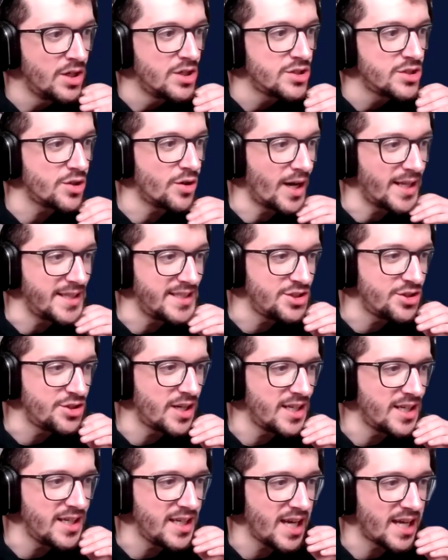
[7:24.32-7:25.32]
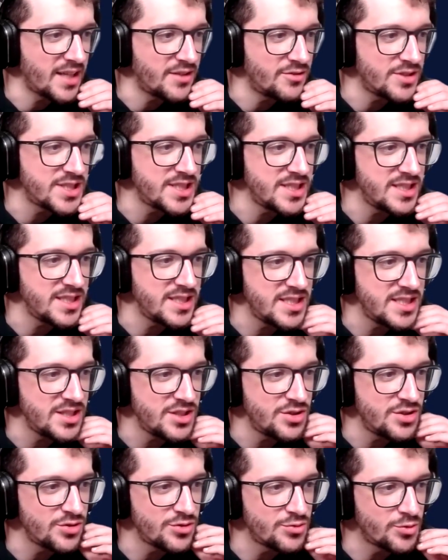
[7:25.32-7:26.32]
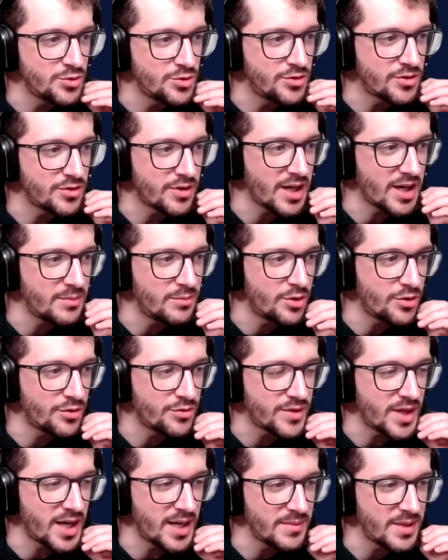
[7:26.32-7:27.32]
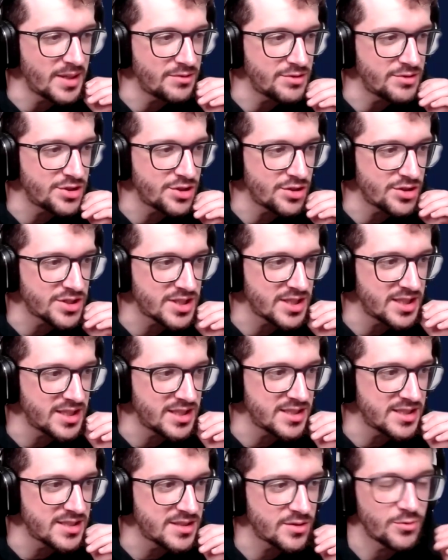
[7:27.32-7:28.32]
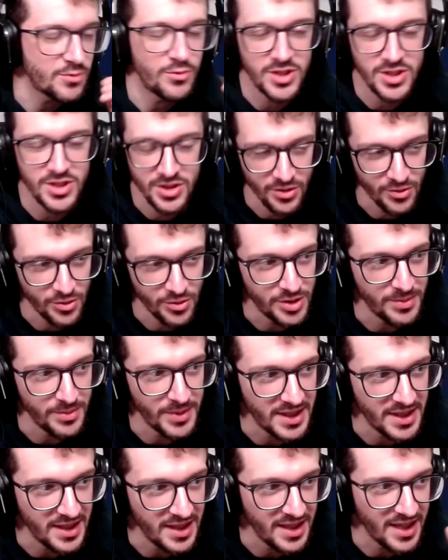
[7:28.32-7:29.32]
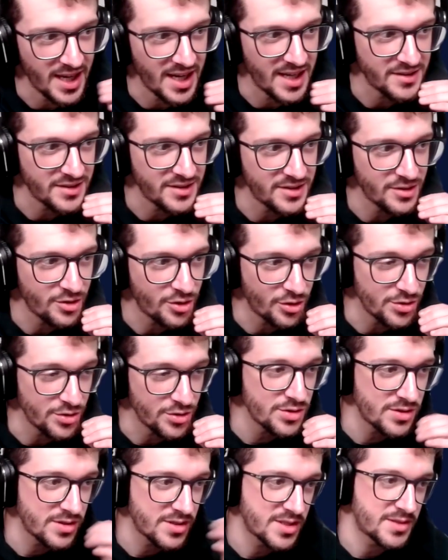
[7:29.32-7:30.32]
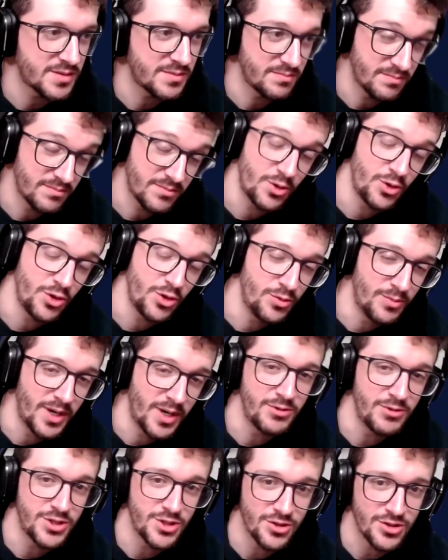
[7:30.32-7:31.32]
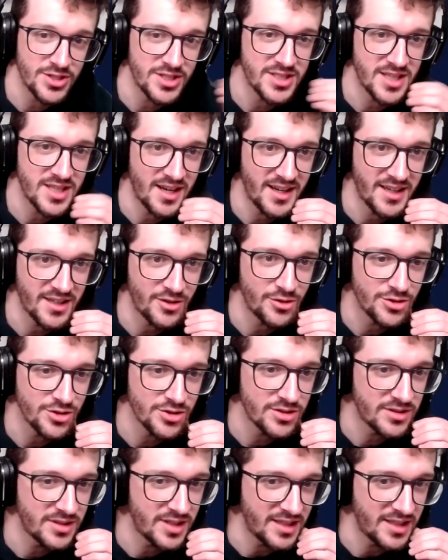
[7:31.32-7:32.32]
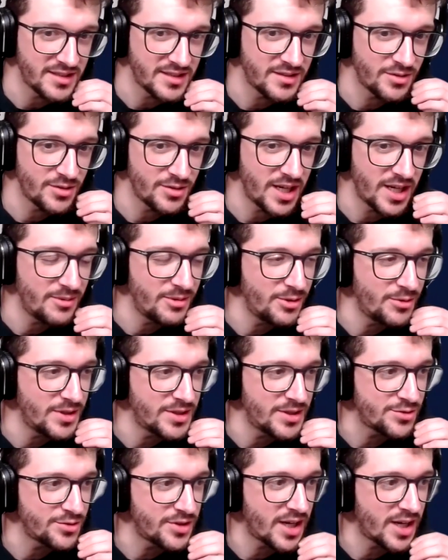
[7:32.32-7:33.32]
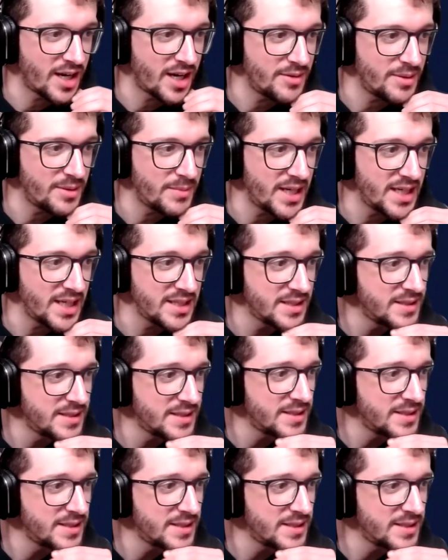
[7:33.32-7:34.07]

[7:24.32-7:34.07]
So additionally, addressing these issues will require both time and resources, which ultimately add cost. Human resources are a cost that everyone should have in mind.